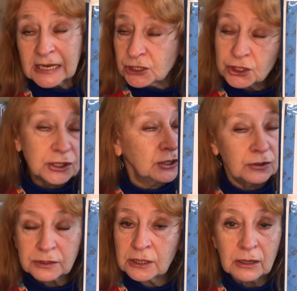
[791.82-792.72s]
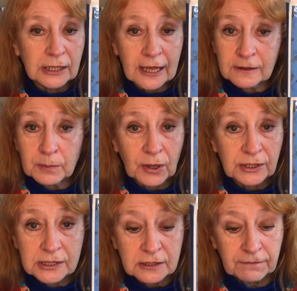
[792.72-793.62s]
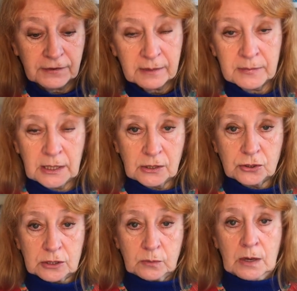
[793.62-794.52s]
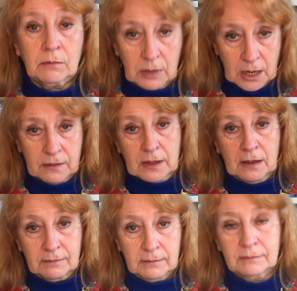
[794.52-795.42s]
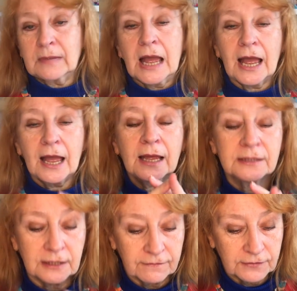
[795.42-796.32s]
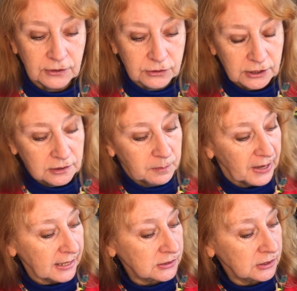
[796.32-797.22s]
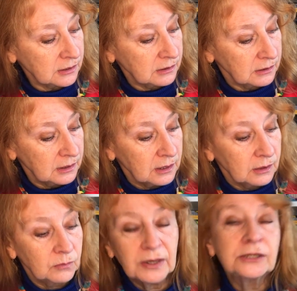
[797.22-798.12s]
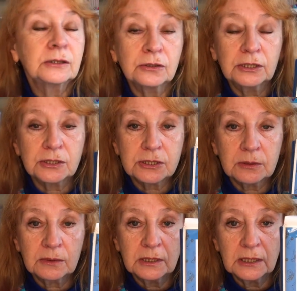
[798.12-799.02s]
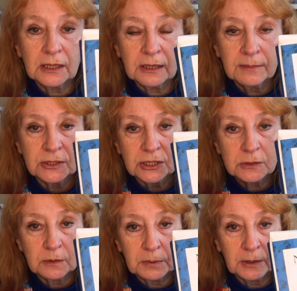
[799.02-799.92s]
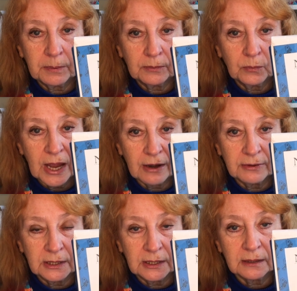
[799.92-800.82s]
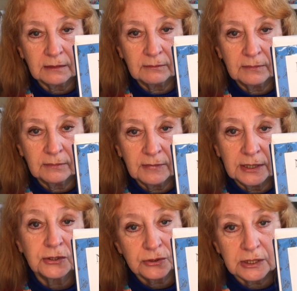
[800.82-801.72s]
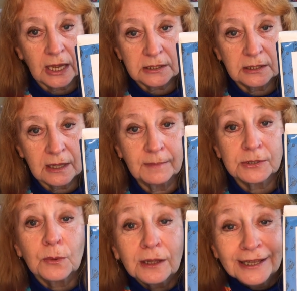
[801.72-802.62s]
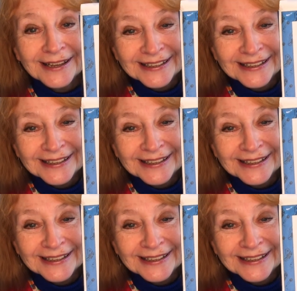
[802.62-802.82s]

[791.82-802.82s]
I just could not get the bodice to fit me. It just went like that. And if you look at the pattern, when you look at some of the images with people wearing it, it does that to them as well.